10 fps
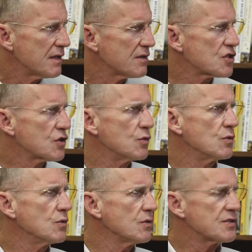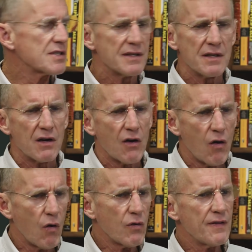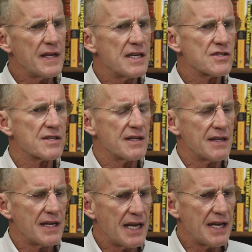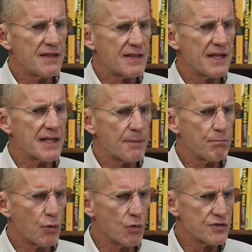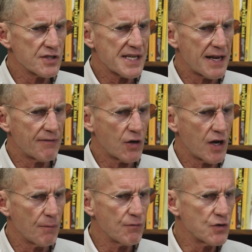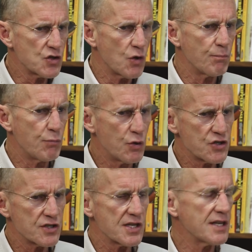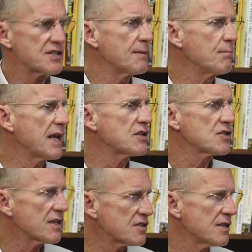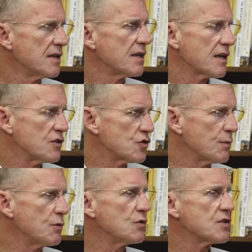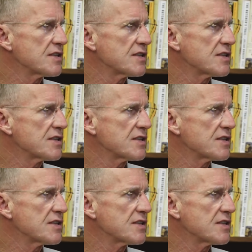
schools, all of these, anything that pulls us out of our comfort zone, pushes us and makes us contribute